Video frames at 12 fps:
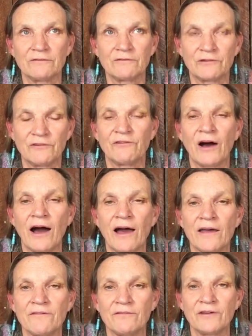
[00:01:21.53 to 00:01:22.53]

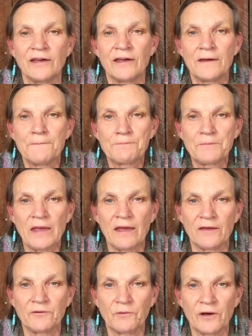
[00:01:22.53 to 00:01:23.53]
Revive,
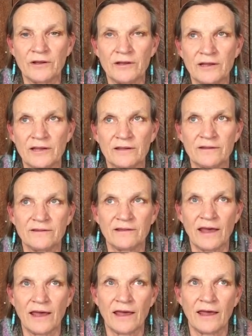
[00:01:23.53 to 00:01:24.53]
and one is
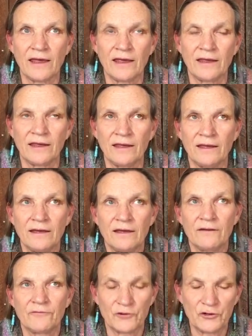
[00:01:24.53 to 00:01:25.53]
a
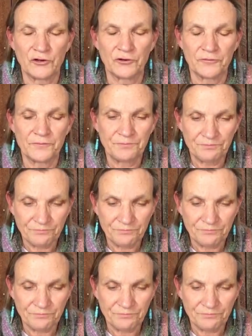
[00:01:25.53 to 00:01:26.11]
Renew.